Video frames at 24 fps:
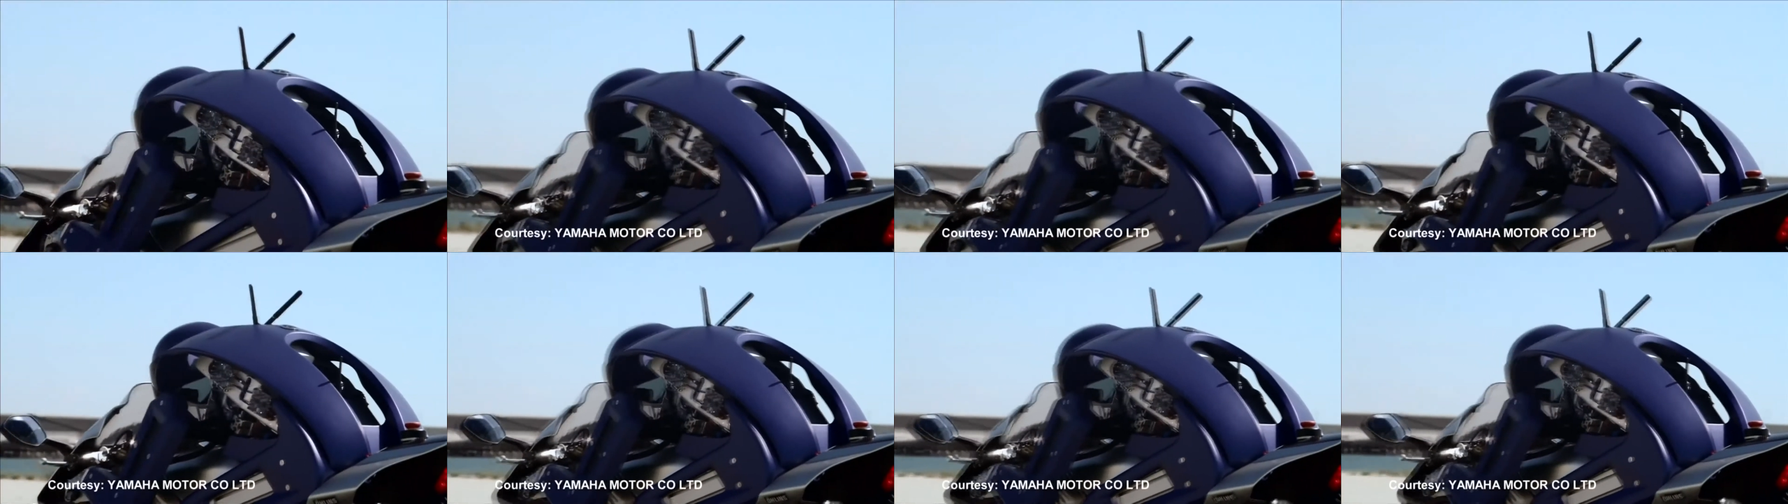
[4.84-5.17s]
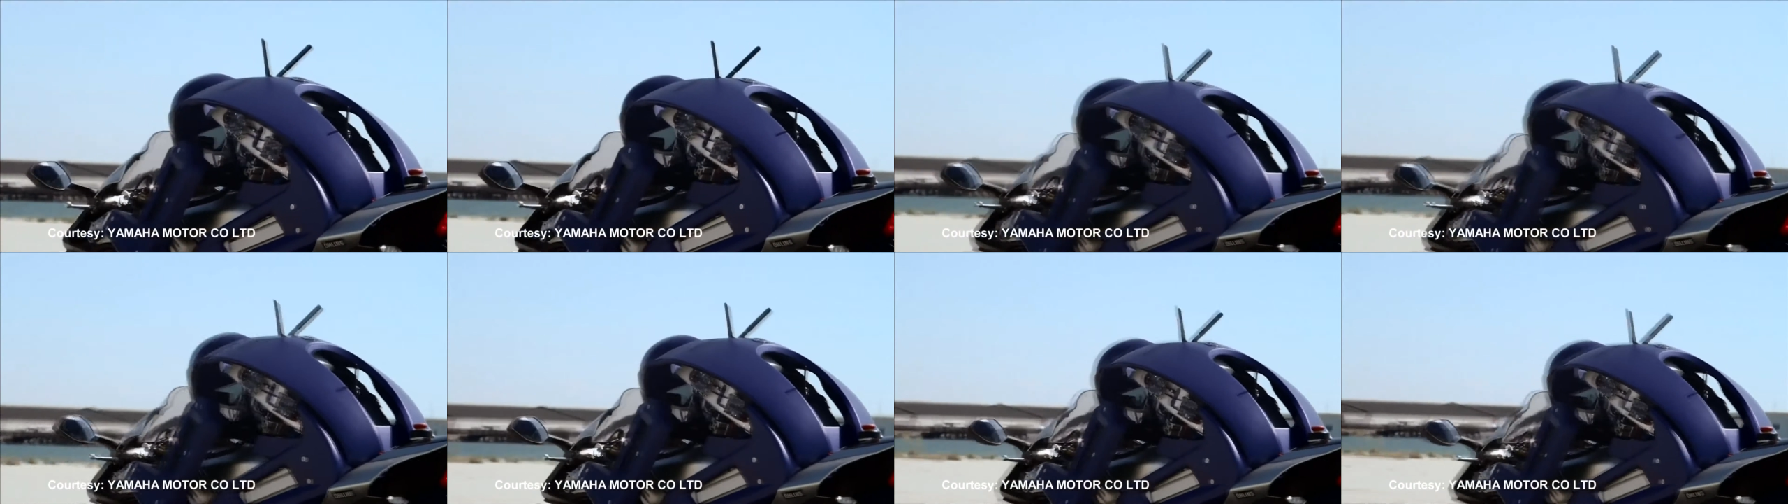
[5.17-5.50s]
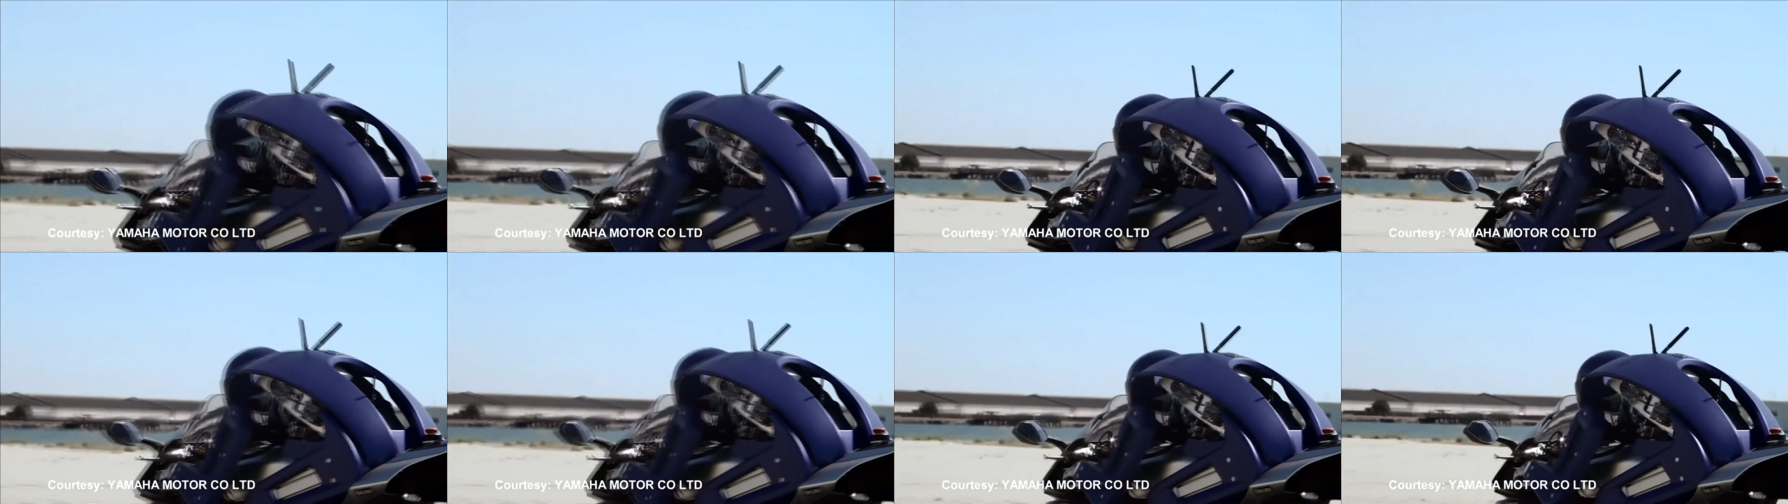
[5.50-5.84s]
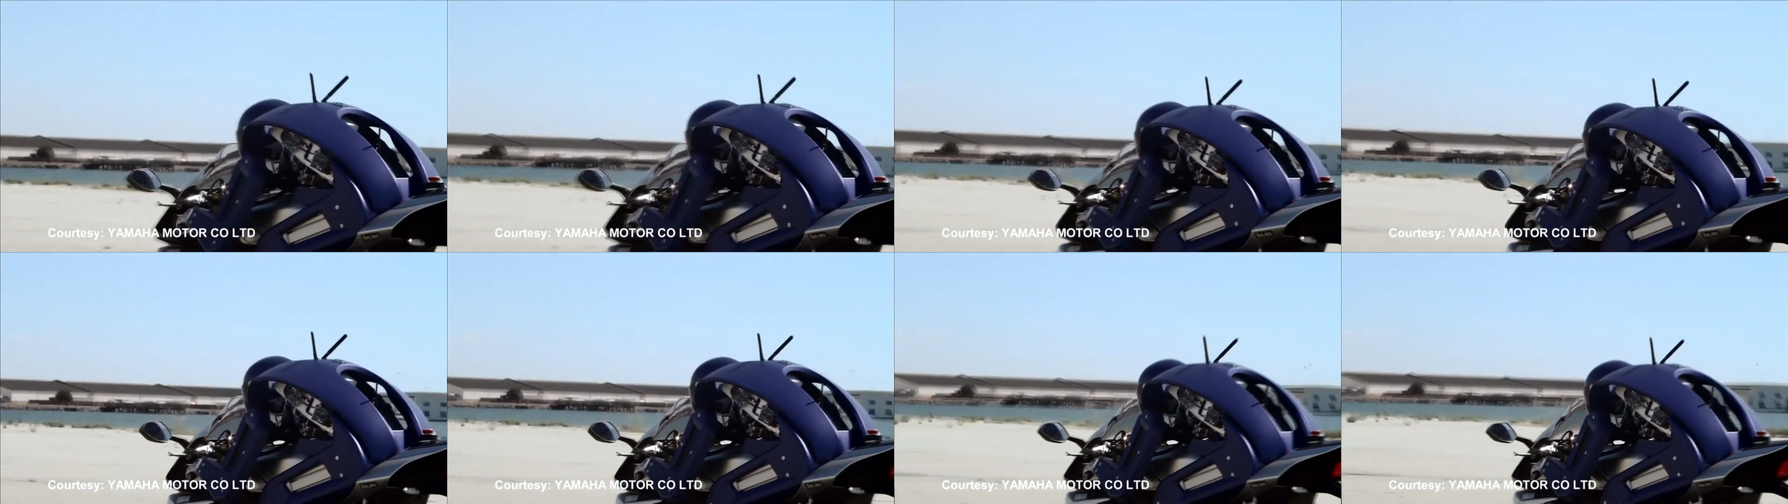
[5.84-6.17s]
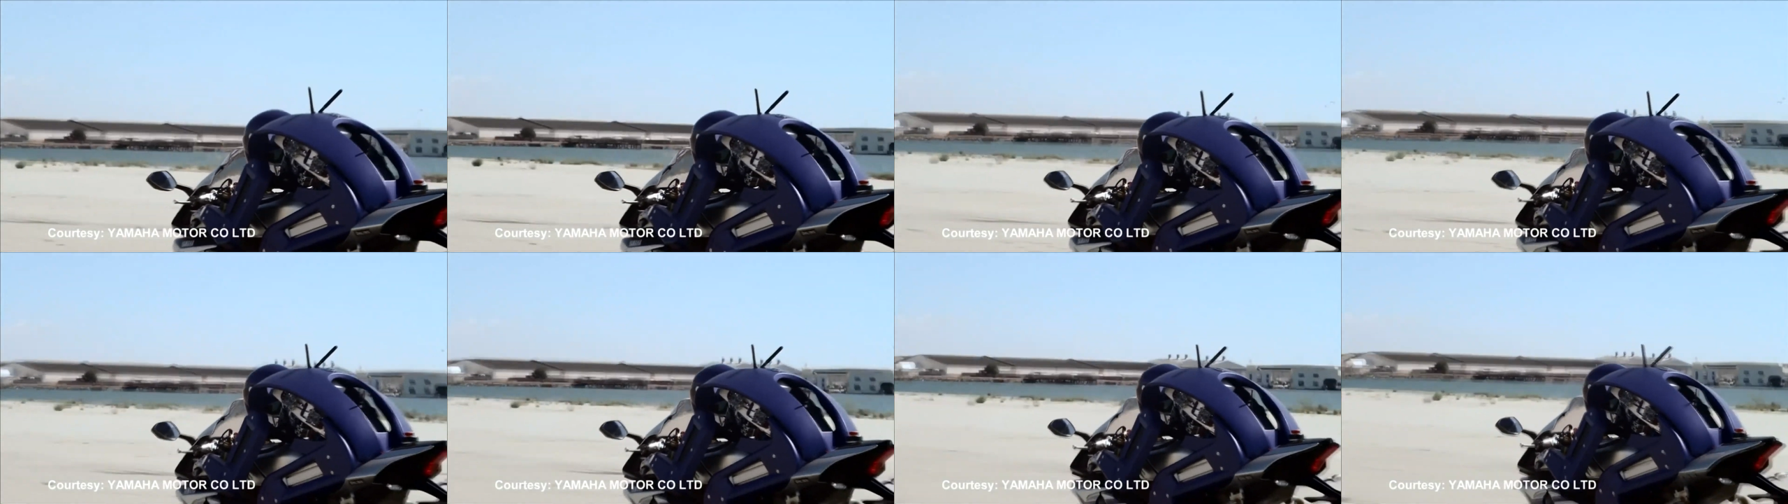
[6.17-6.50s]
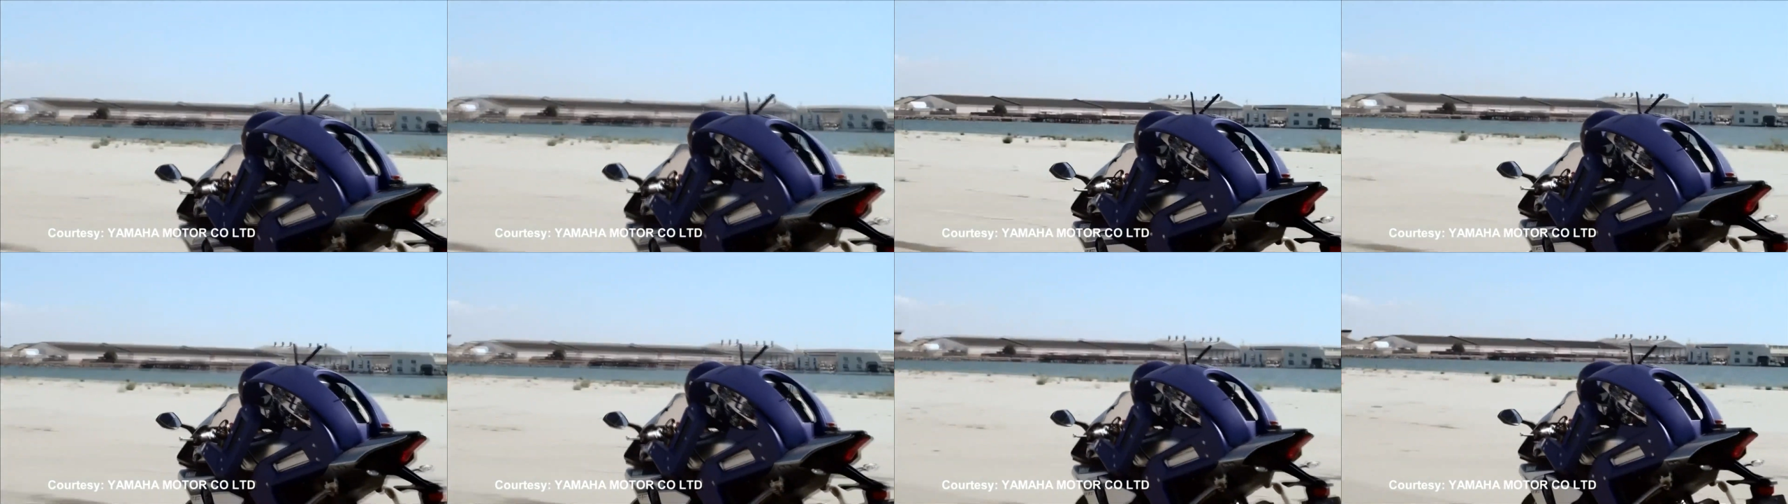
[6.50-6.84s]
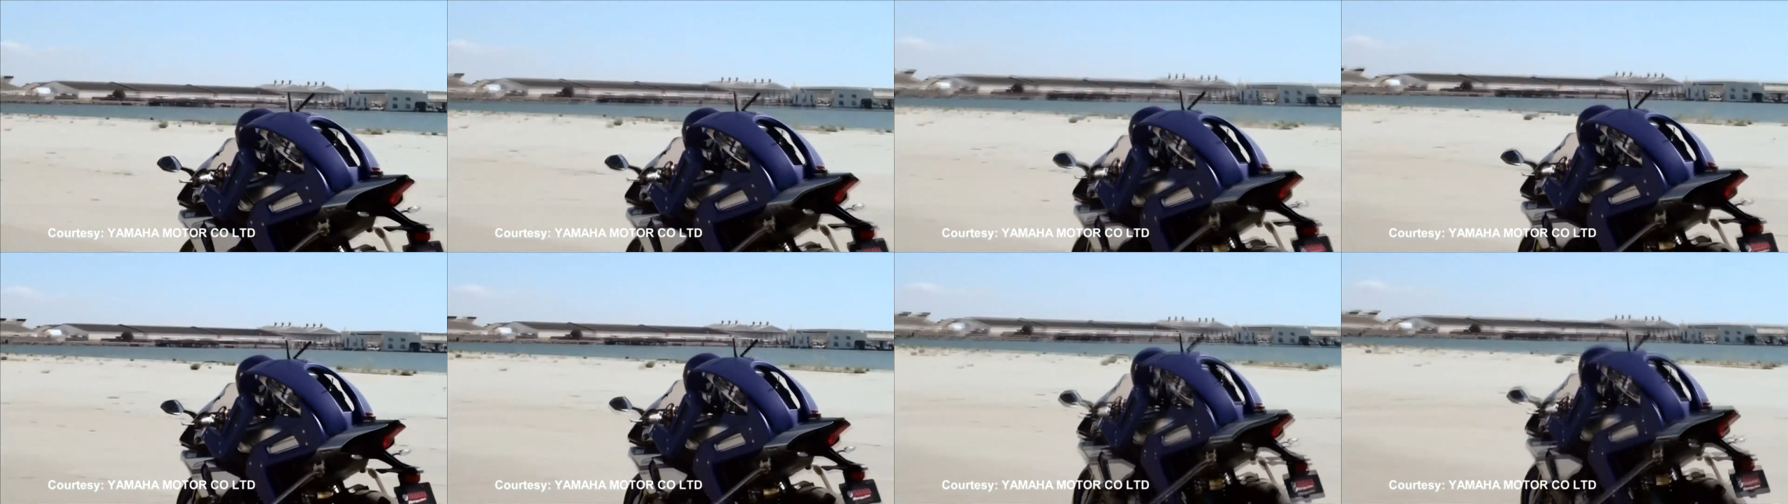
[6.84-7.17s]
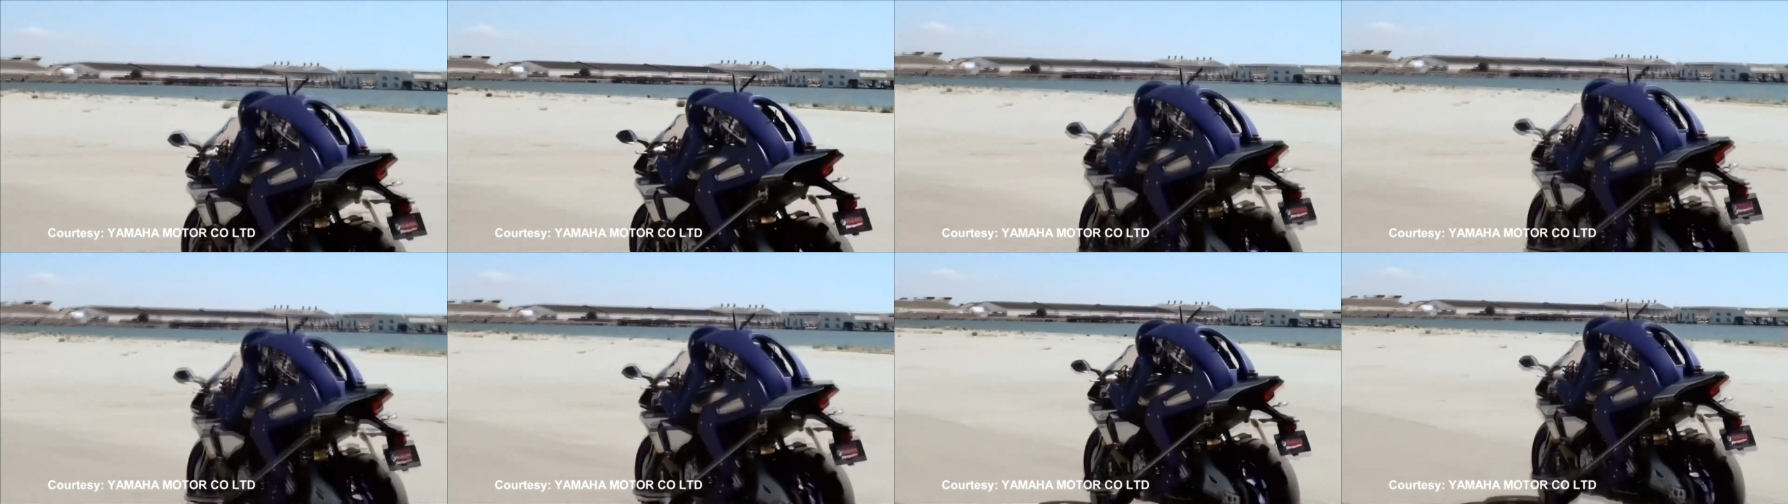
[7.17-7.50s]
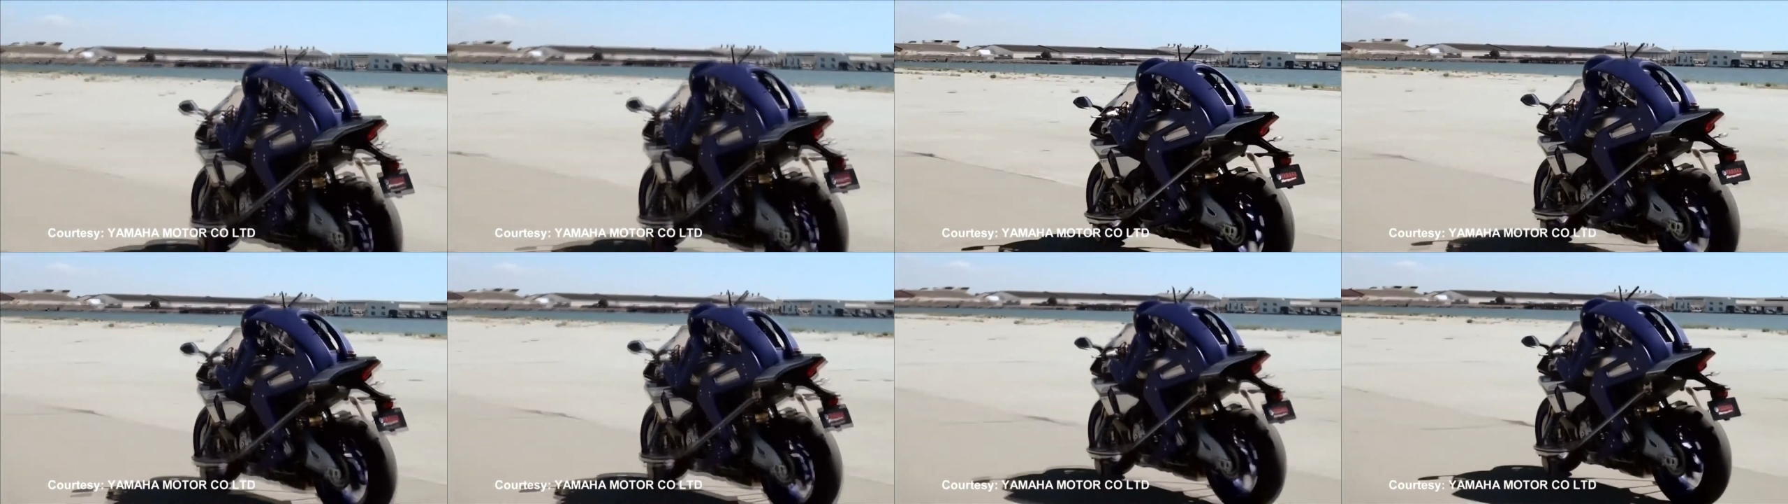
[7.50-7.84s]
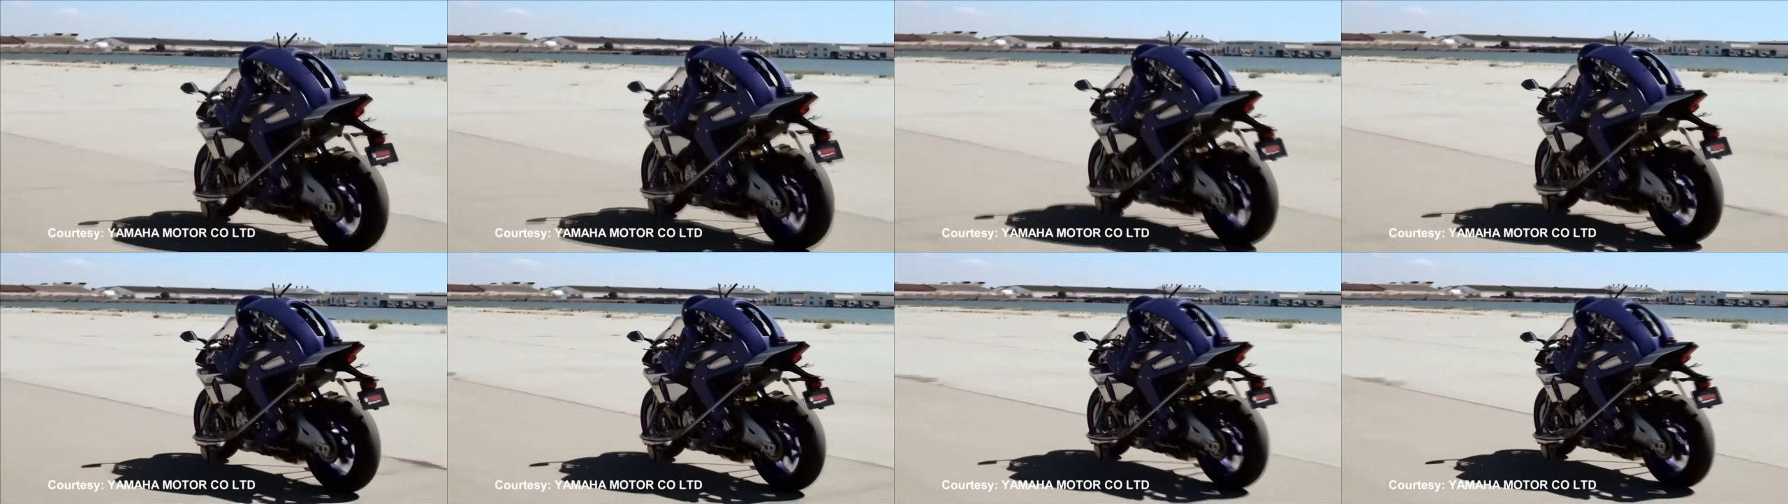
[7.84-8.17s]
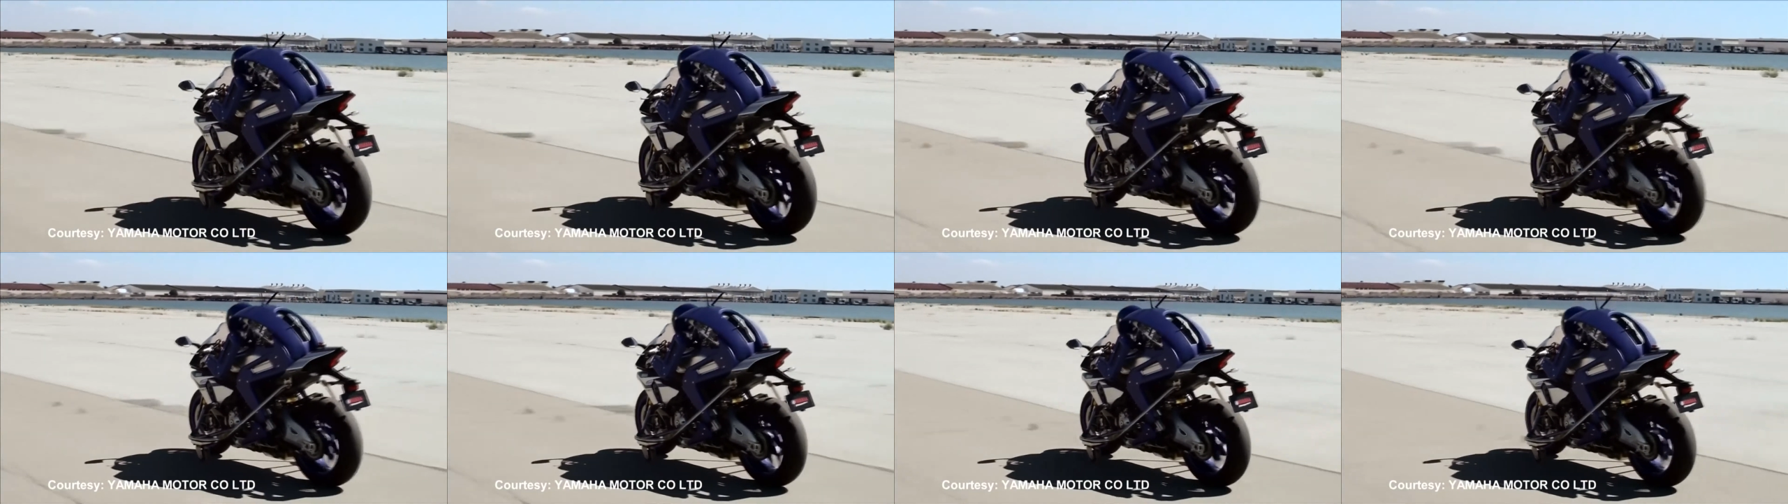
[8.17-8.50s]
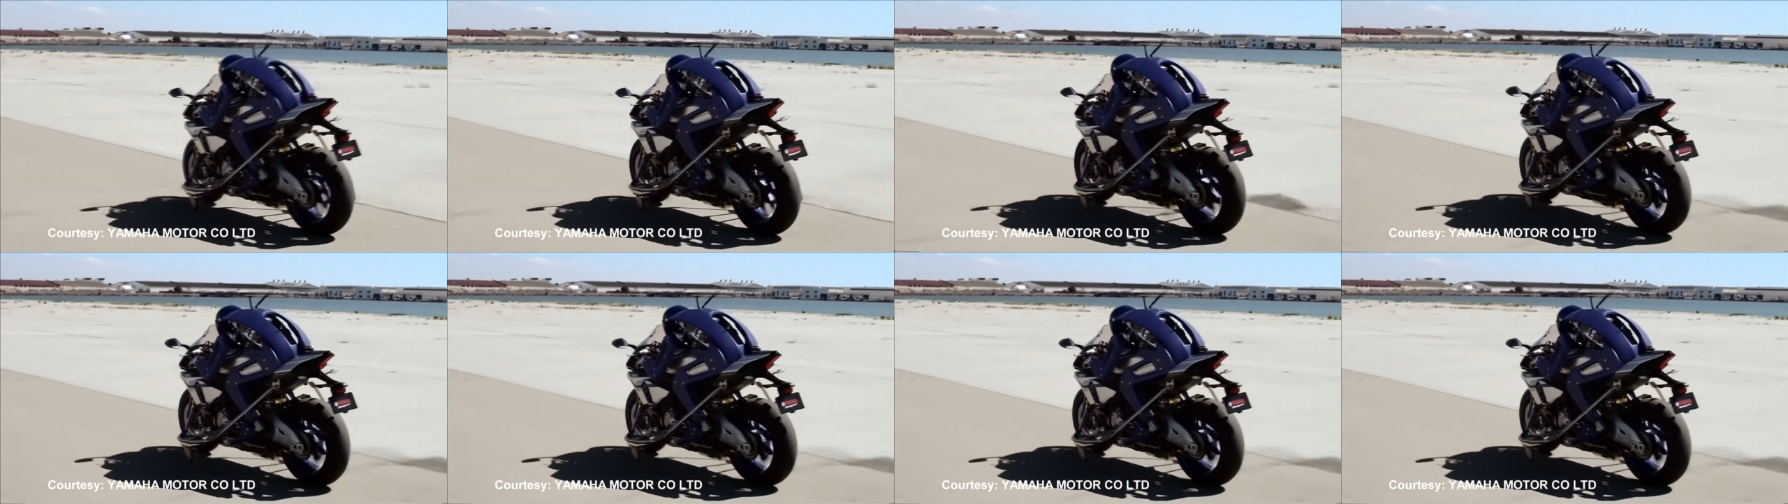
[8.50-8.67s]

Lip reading: (no speaker visible)